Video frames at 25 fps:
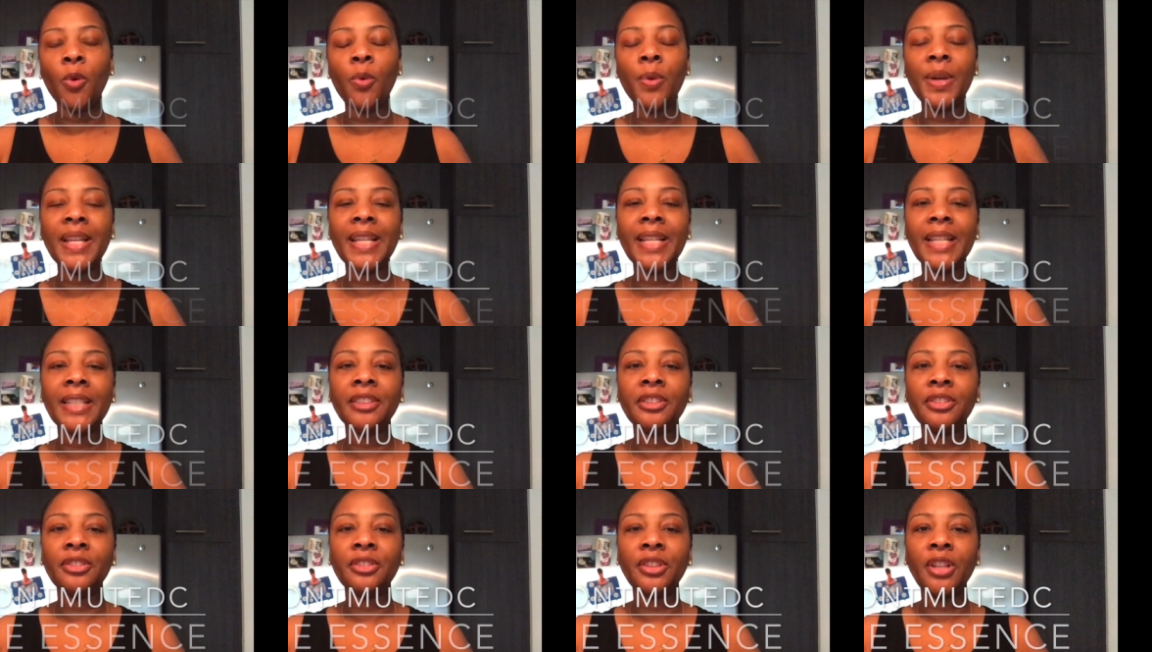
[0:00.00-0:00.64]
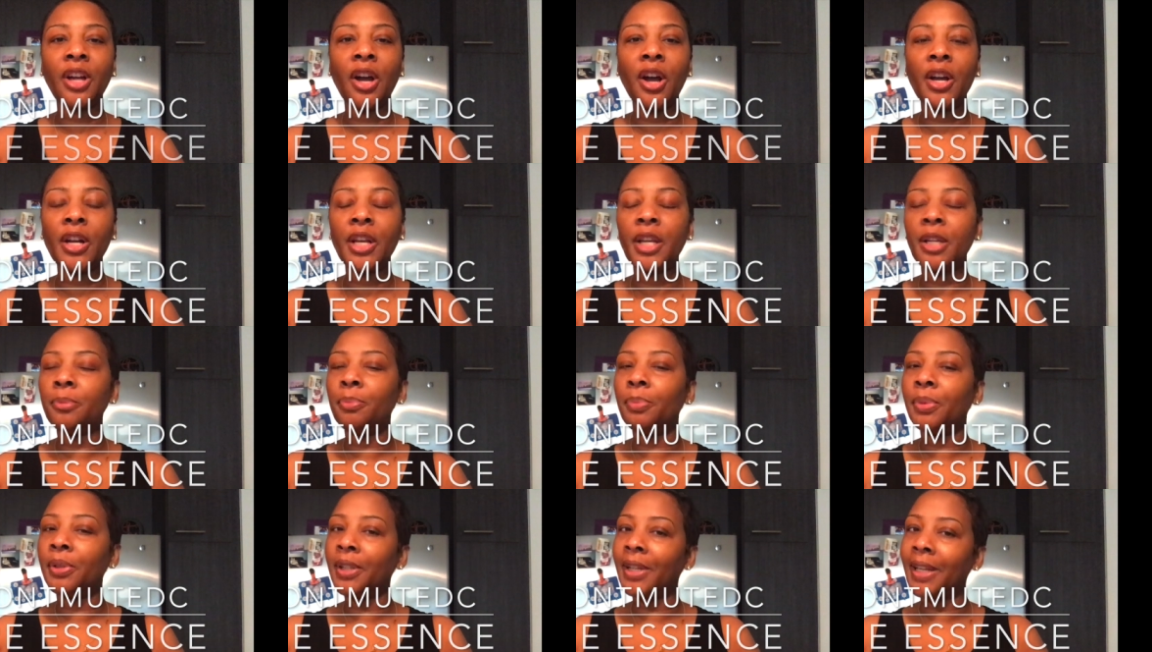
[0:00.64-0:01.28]
we get
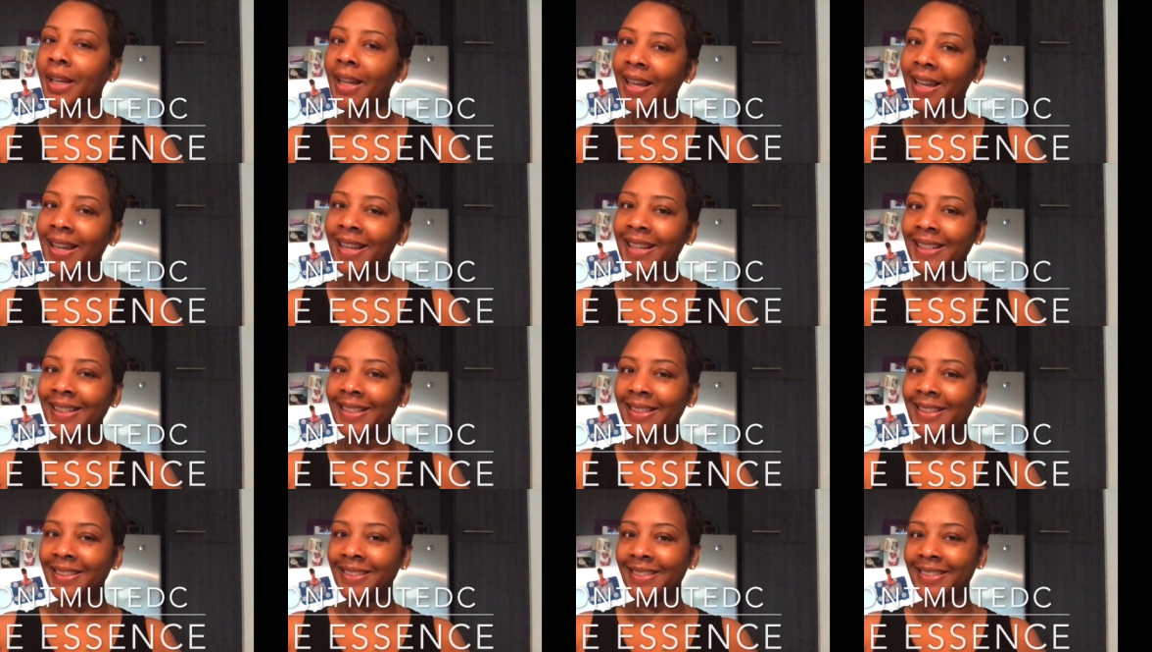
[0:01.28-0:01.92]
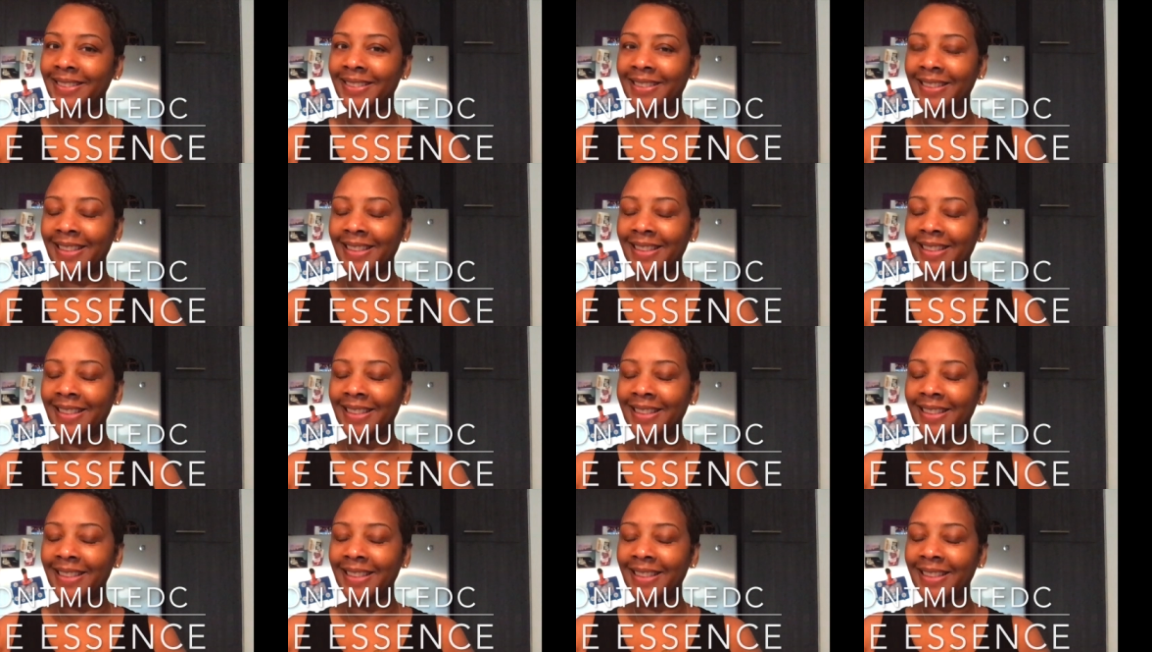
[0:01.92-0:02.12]
started, please